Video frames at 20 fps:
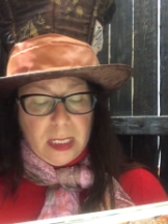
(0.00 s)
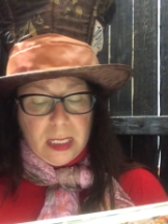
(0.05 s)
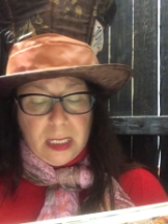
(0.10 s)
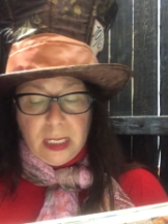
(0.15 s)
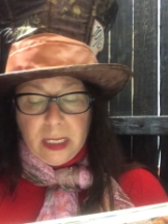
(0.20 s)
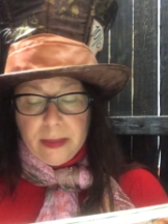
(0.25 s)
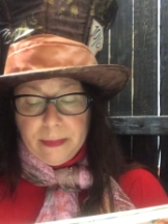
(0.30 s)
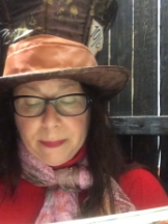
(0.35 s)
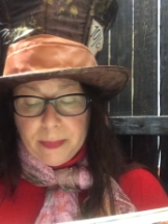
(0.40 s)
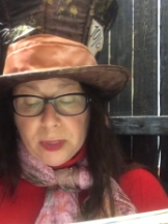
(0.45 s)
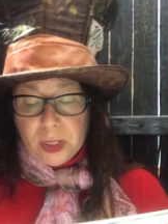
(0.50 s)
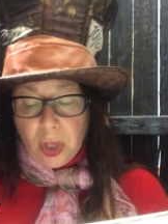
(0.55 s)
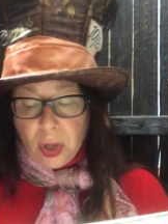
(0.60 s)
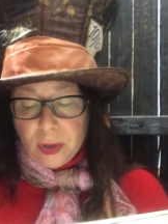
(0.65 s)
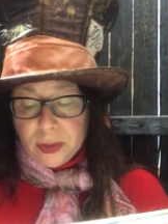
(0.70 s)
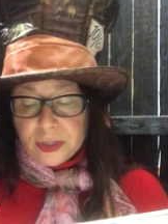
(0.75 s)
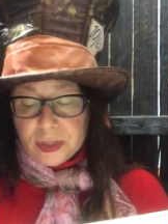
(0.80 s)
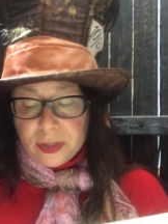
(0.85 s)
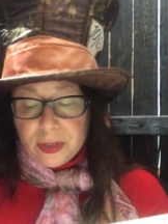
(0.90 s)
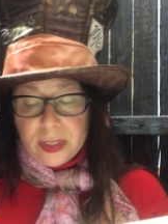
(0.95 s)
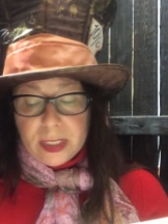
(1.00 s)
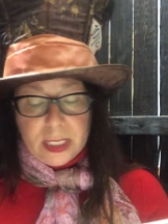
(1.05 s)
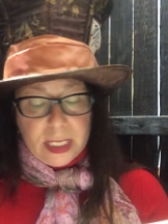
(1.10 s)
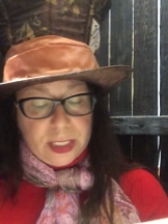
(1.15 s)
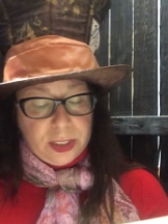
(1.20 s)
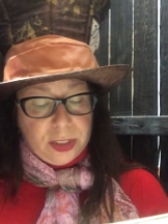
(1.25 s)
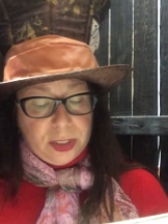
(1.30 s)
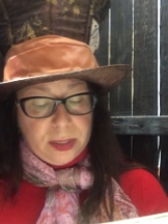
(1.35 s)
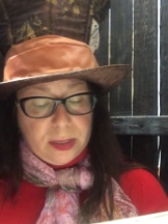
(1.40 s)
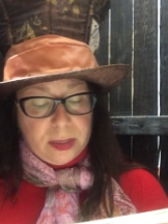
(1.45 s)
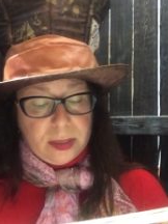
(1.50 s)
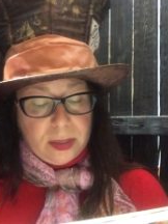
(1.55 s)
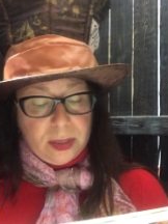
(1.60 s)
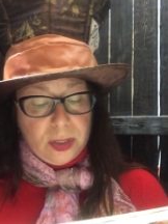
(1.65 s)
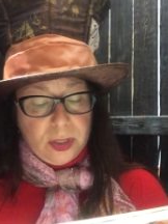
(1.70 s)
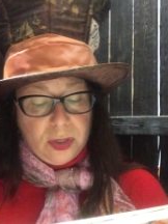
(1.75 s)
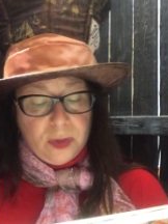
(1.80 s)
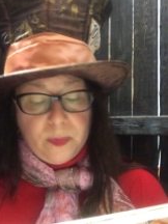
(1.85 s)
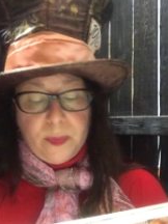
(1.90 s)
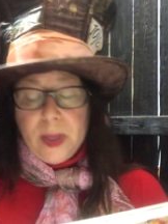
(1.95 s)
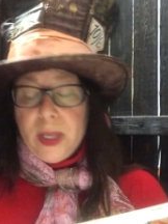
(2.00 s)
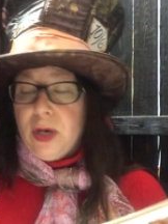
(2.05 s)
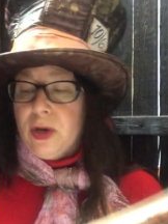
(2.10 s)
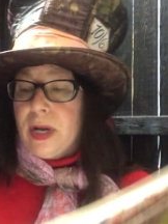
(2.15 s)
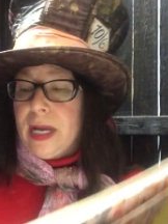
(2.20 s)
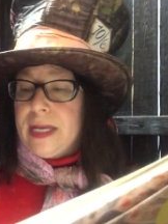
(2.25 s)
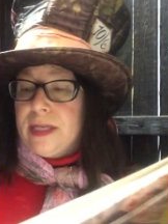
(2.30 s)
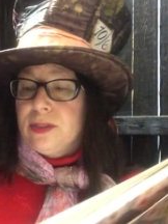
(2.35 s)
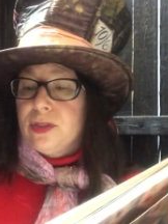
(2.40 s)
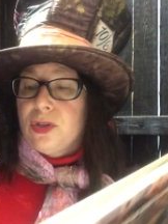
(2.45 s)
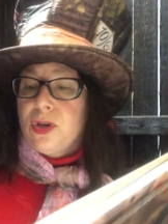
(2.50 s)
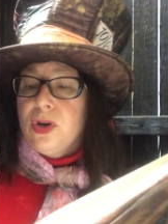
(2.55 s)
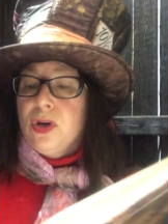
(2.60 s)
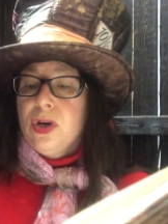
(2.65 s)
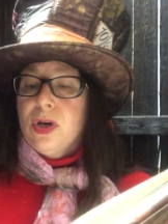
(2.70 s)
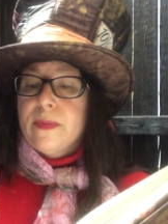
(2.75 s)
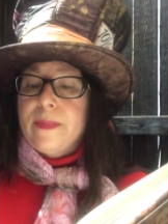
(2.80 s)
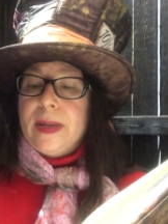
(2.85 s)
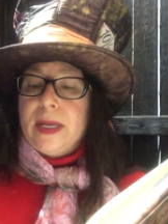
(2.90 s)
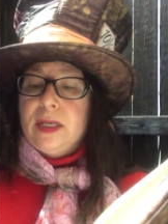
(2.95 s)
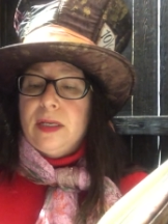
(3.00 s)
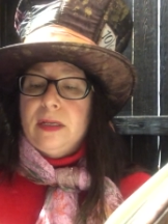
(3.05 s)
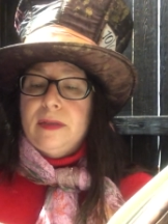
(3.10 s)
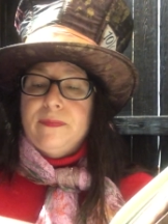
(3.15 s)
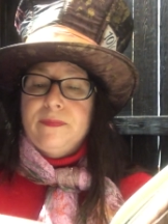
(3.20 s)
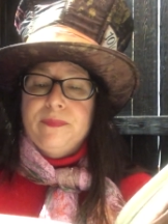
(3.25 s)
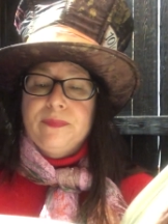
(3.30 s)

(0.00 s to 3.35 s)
It belongs to the Duchess. You'd better ask her about it.